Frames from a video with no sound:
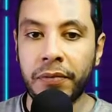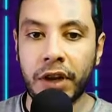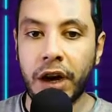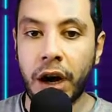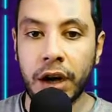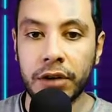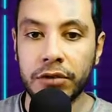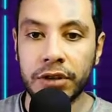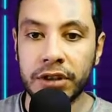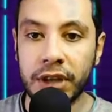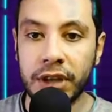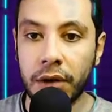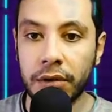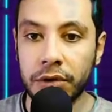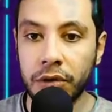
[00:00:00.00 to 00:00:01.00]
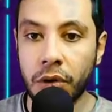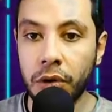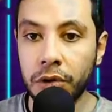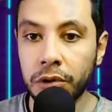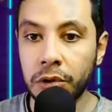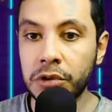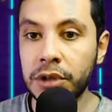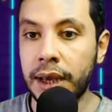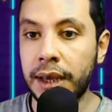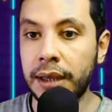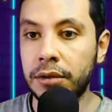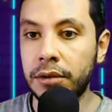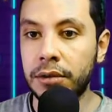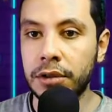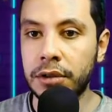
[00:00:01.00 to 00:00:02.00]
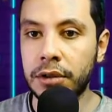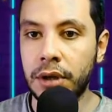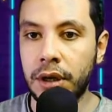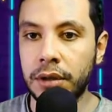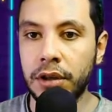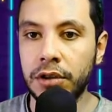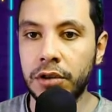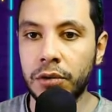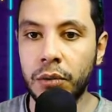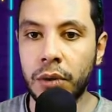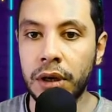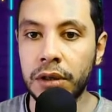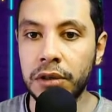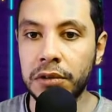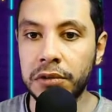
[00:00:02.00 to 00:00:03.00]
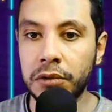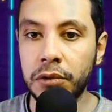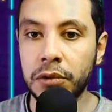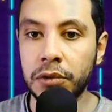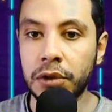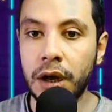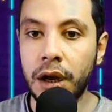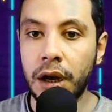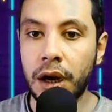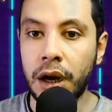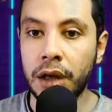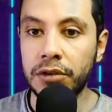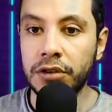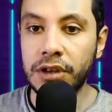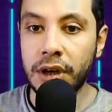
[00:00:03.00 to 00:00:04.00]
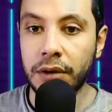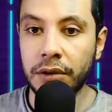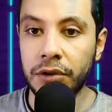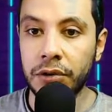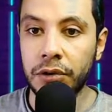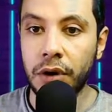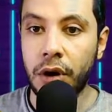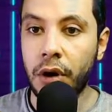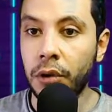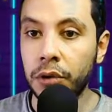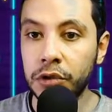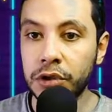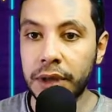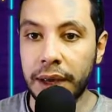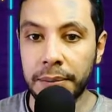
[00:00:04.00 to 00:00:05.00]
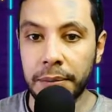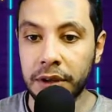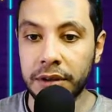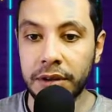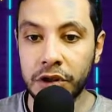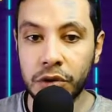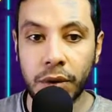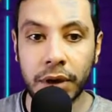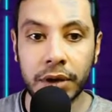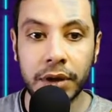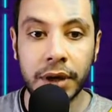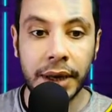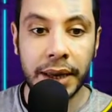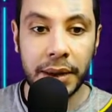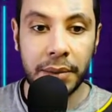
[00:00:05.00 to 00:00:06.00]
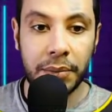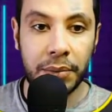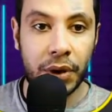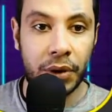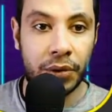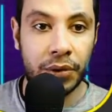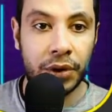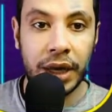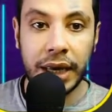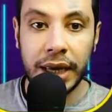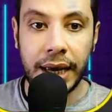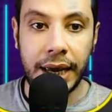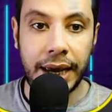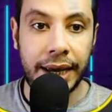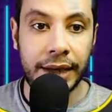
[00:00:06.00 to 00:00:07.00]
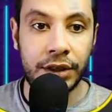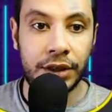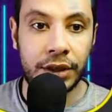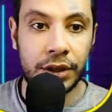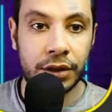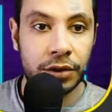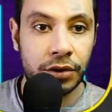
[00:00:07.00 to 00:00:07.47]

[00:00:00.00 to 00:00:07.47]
100,000 euros, and there is another one for 100,000 euros, and but this one bear a year.